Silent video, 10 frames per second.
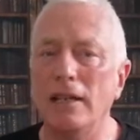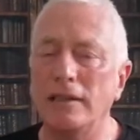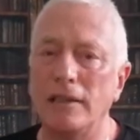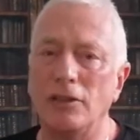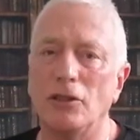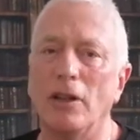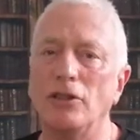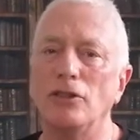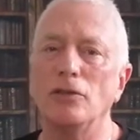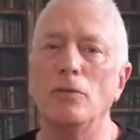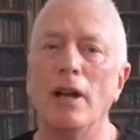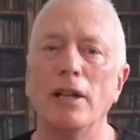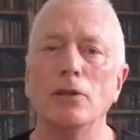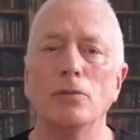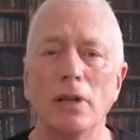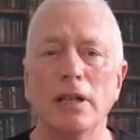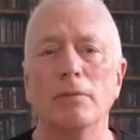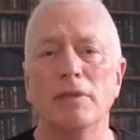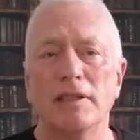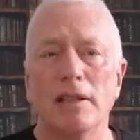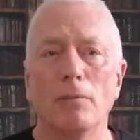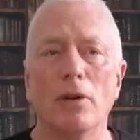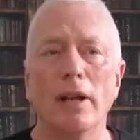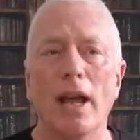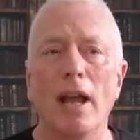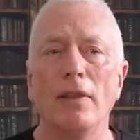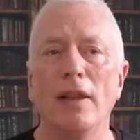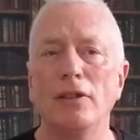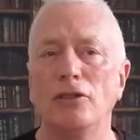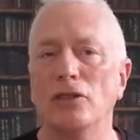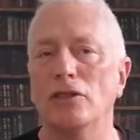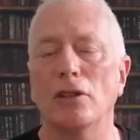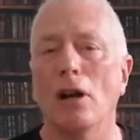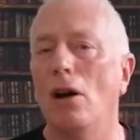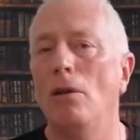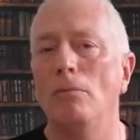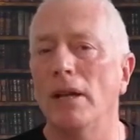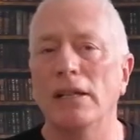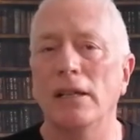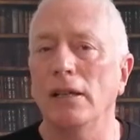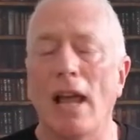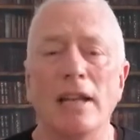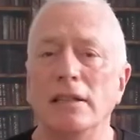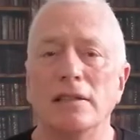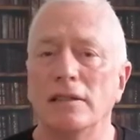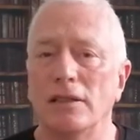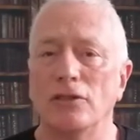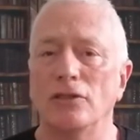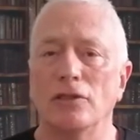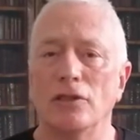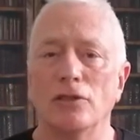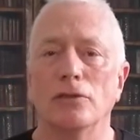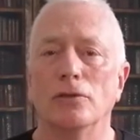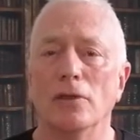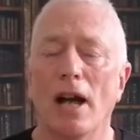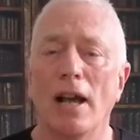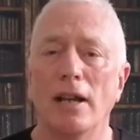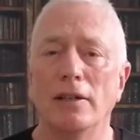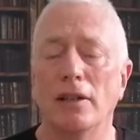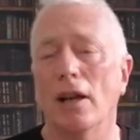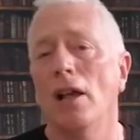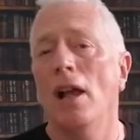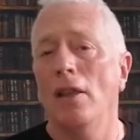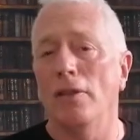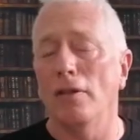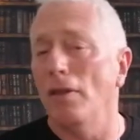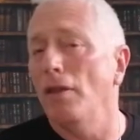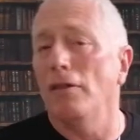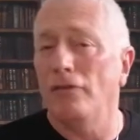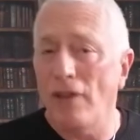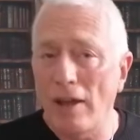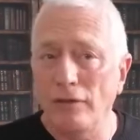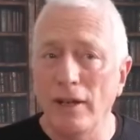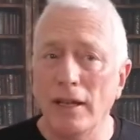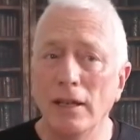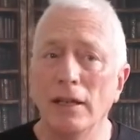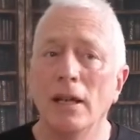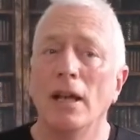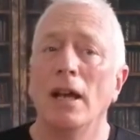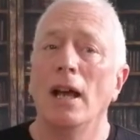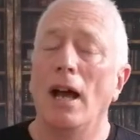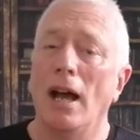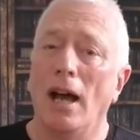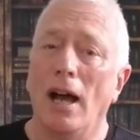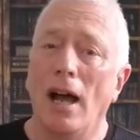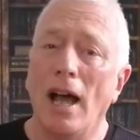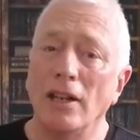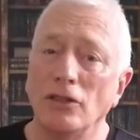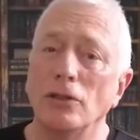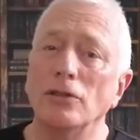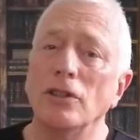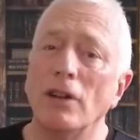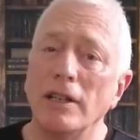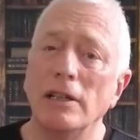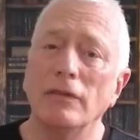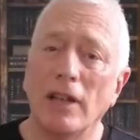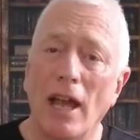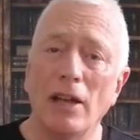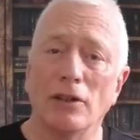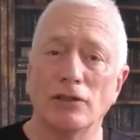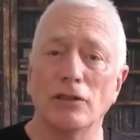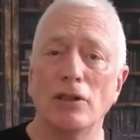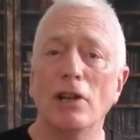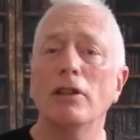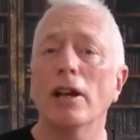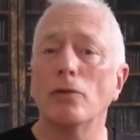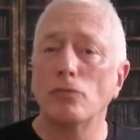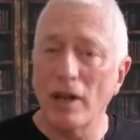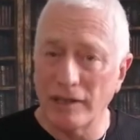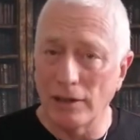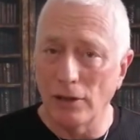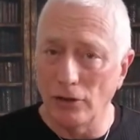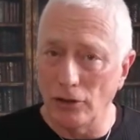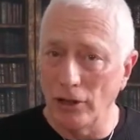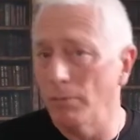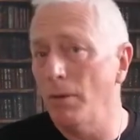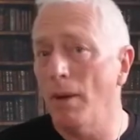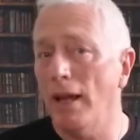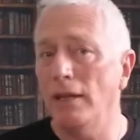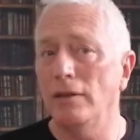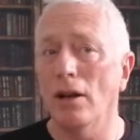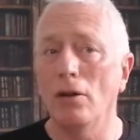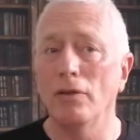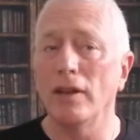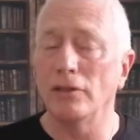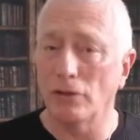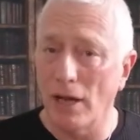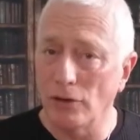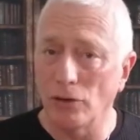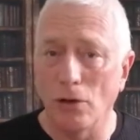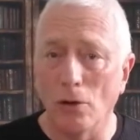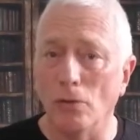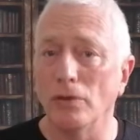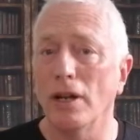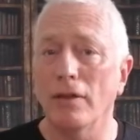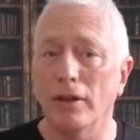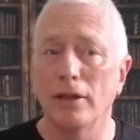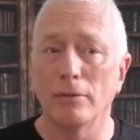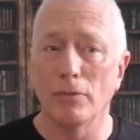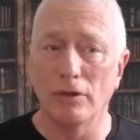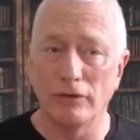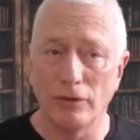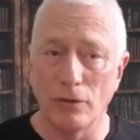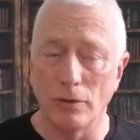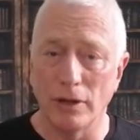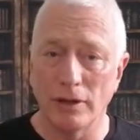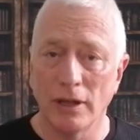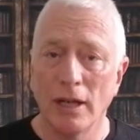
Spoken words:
a situation where you're working with someone and they just aren't making any decisions at all, and they're faffing. And it's causing a great deal of chaos, and no kind of resolution can be made. The whole thing's ground to a halt, nothing can move forward.